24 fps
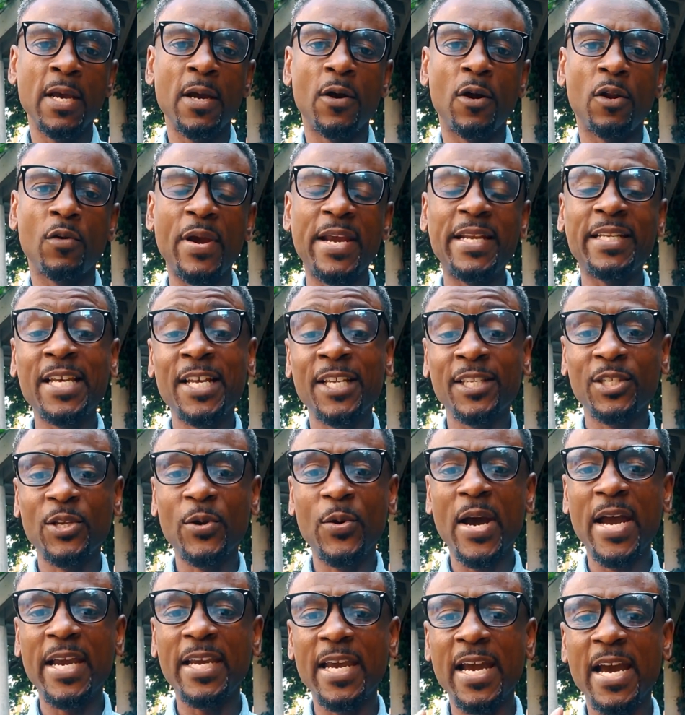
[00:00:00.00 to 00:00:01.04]
All right,
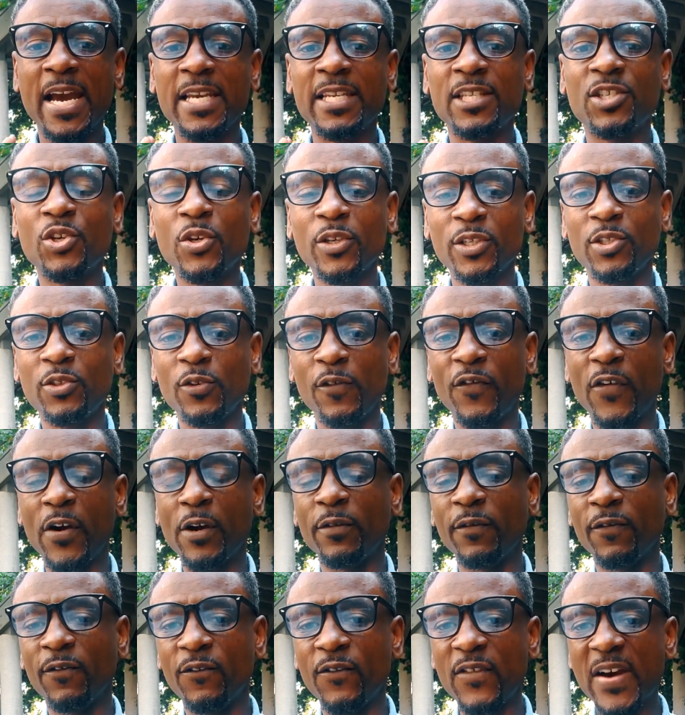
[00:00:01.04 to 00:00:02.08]
so I trust you
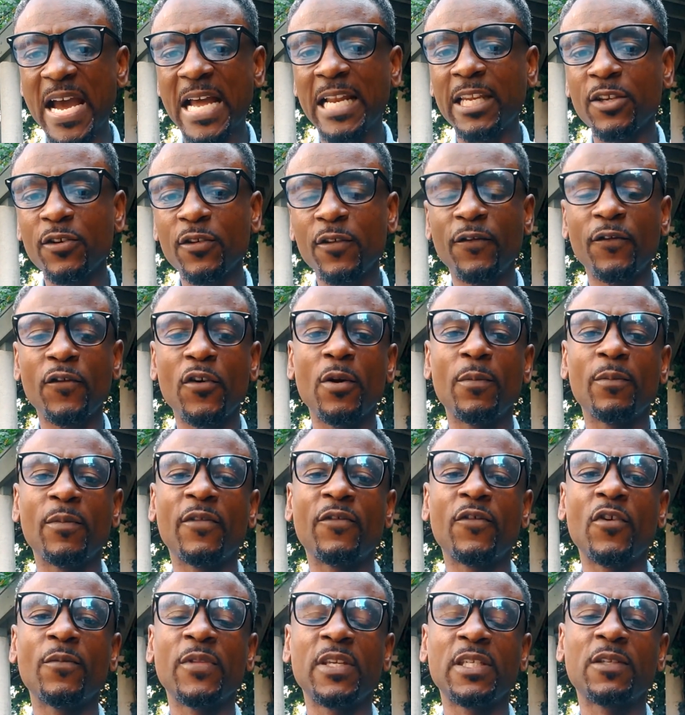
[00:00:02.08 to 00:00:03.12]
found value
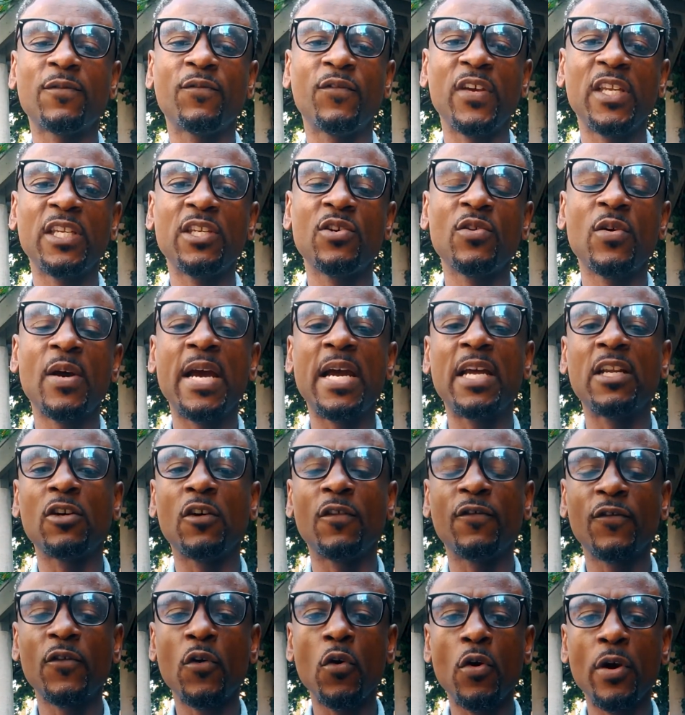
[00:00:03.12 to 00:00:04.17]
from this video, and
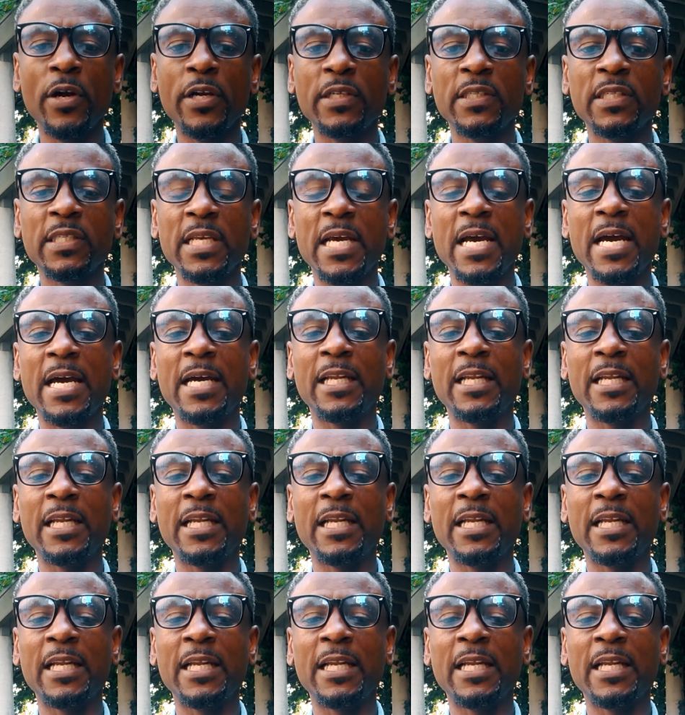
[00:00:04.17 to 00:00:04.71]
of course,